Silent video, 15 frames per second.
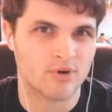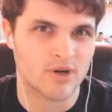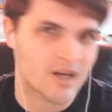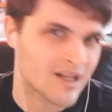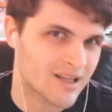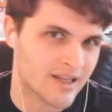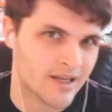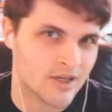
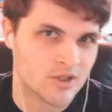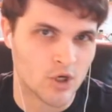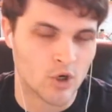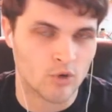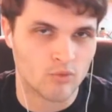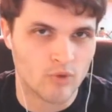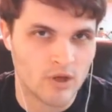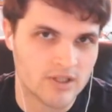and Clinks
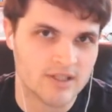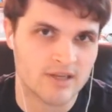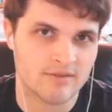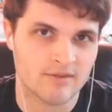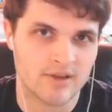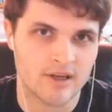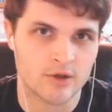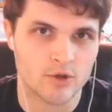are
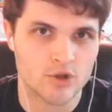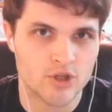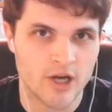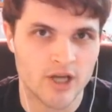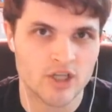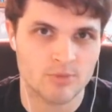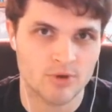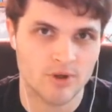relatively
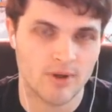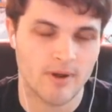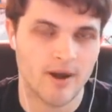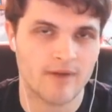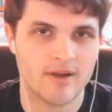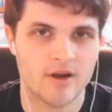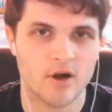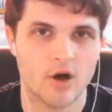interchangeable.
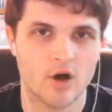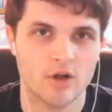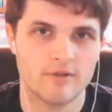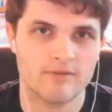I think all of